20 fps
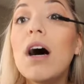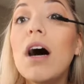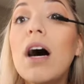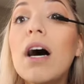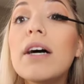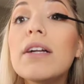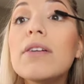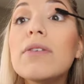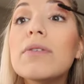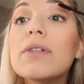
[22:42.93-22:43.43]

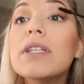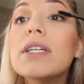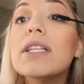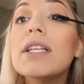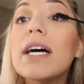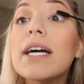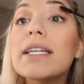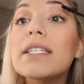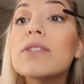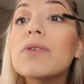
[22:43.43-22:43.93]
I don't really
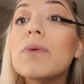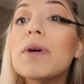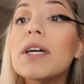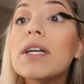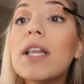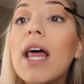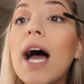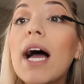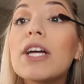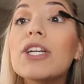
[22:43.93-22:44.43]
like to
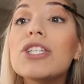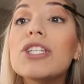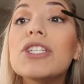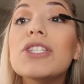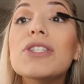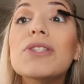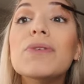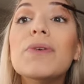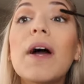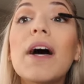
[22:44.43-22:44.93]
wear
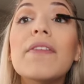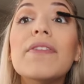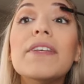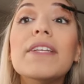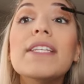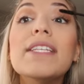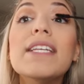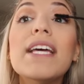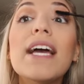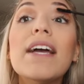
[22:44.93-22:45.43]
lashes throughout
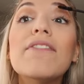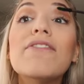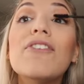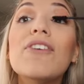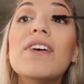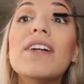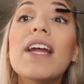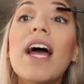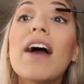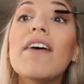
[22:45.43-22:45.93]
the day
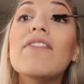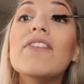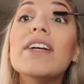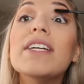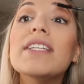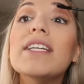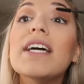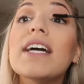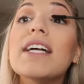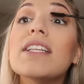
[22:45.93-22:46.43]
for an
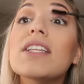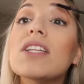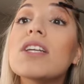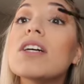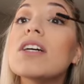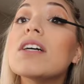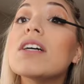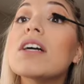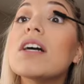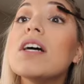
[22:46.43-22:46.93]
everyday
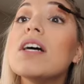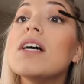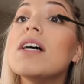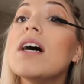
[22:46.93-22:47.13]
look.